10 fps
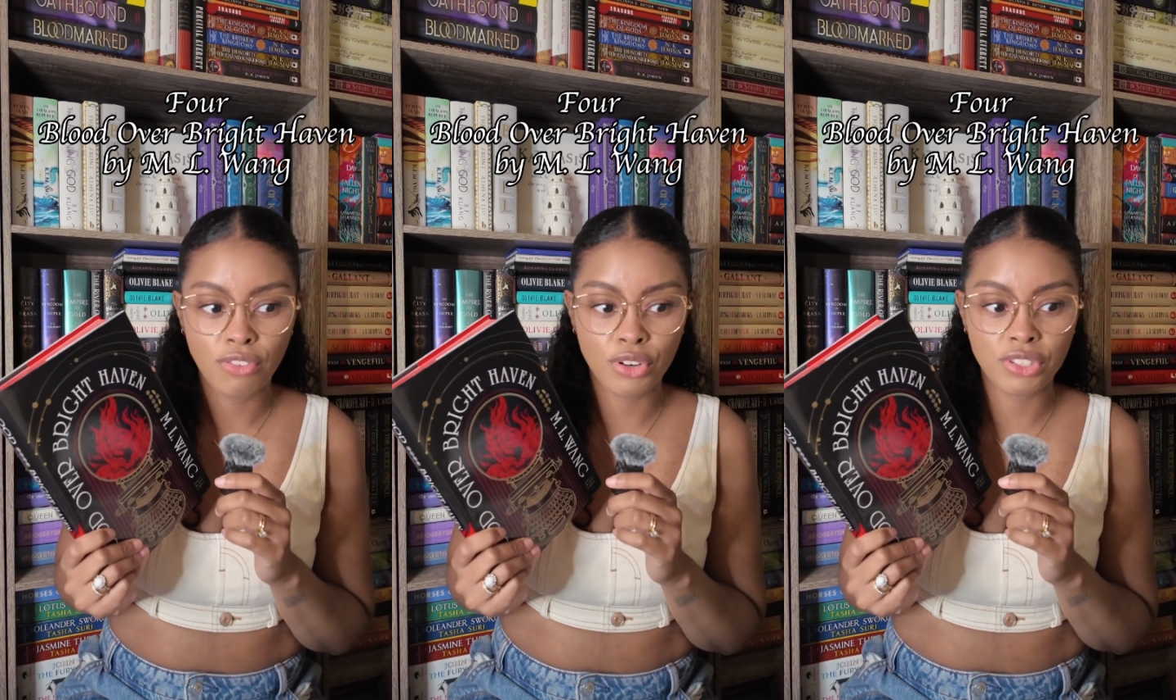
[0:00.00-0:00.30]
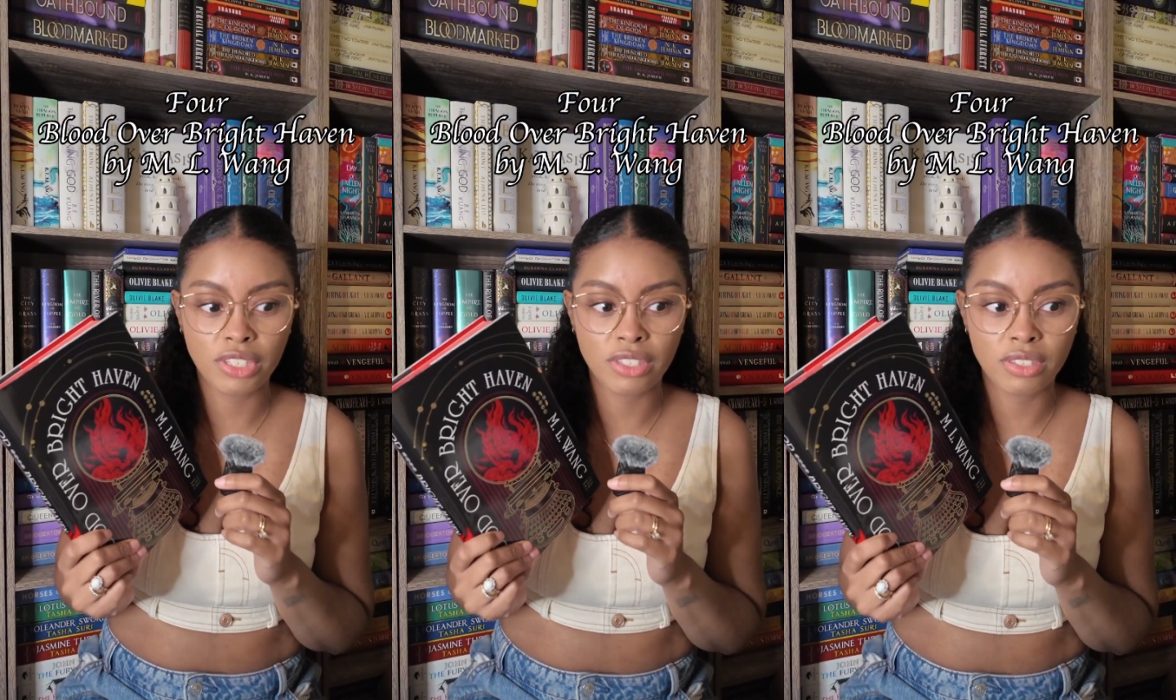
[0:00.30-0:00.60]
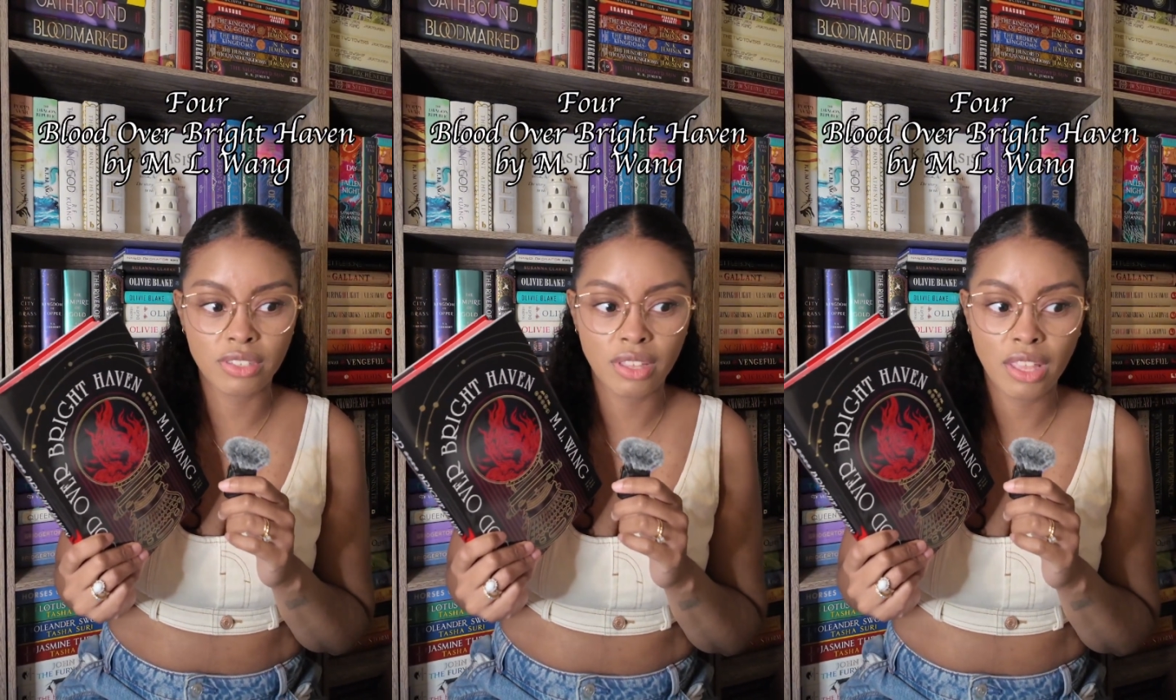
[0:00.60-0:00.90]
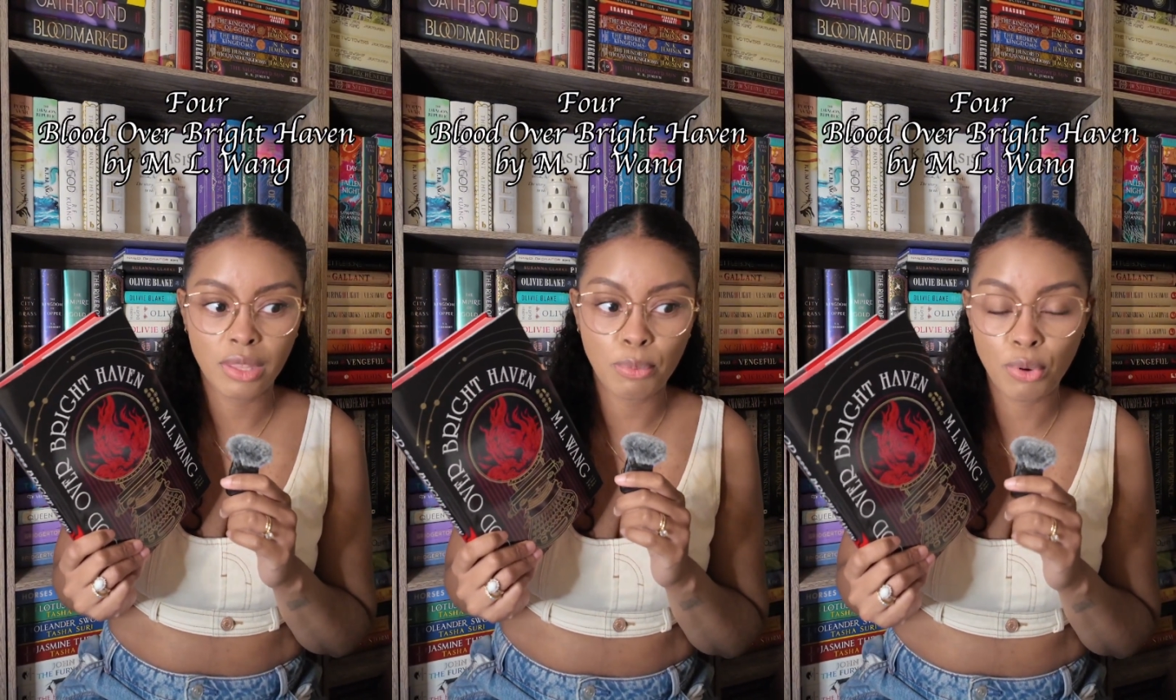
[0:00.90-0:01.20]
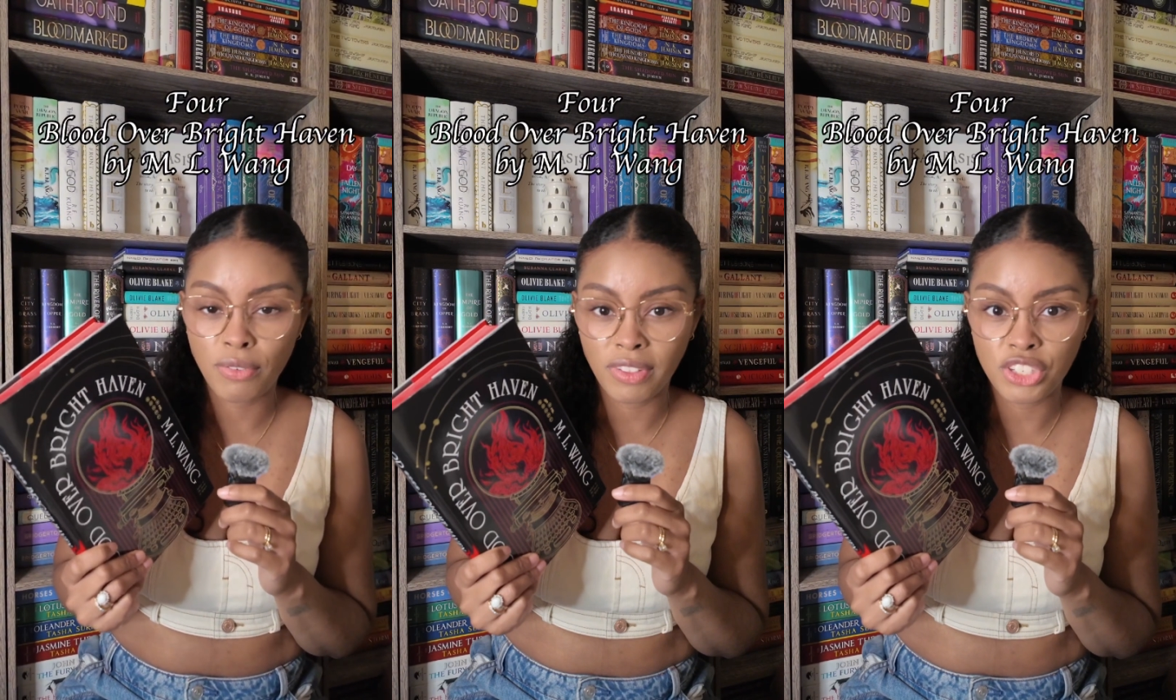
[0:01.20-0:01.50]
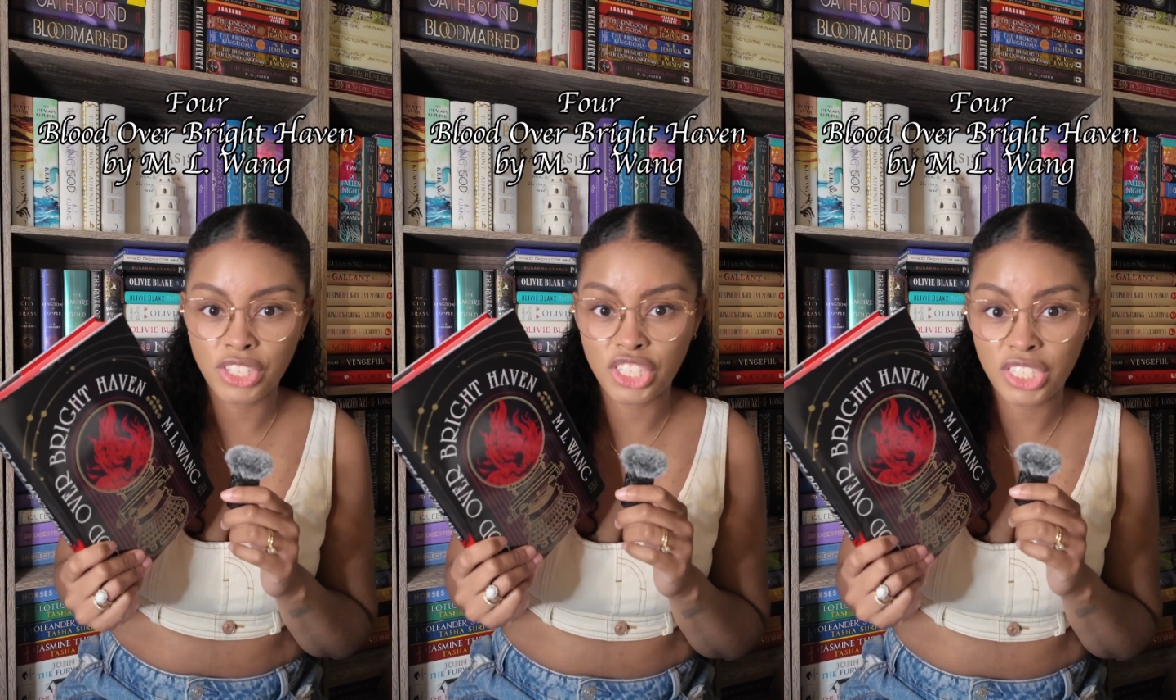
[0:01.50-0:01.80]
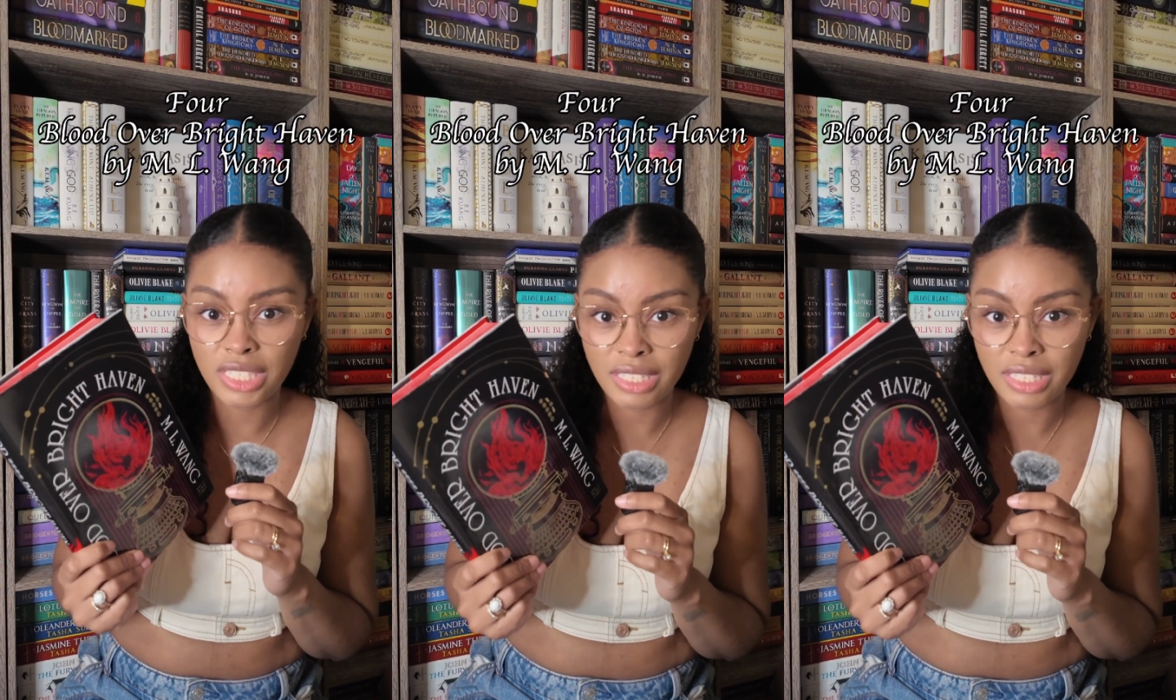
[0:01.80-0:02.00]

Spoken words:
versus the privilege that she